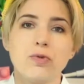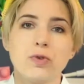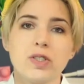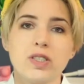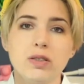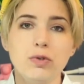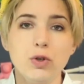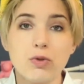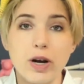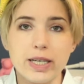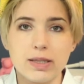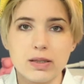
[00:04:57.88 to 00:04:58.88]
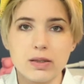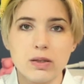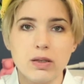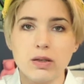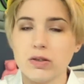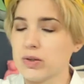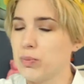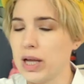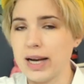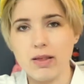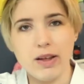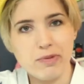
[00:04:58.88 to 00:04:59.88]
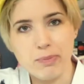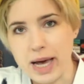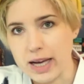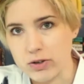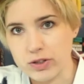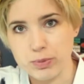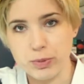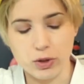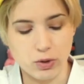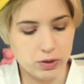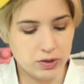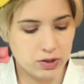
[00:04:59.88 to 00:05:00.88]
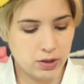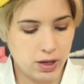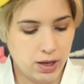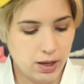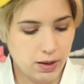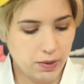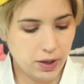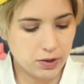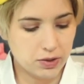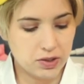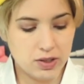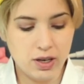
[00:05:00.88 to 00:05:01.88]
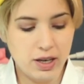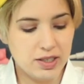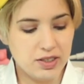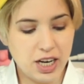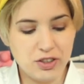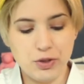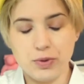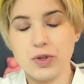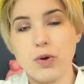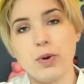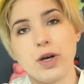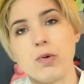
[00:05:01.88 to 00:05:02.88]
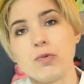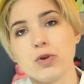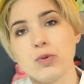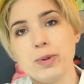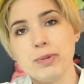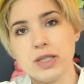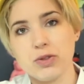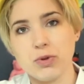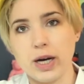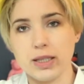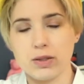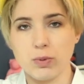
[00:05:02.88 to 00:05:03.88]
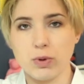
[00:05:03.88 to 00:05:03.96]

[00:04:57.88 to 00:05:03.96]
for civil rights, there's Black Lives Matters murals. There's statues going up for women's rights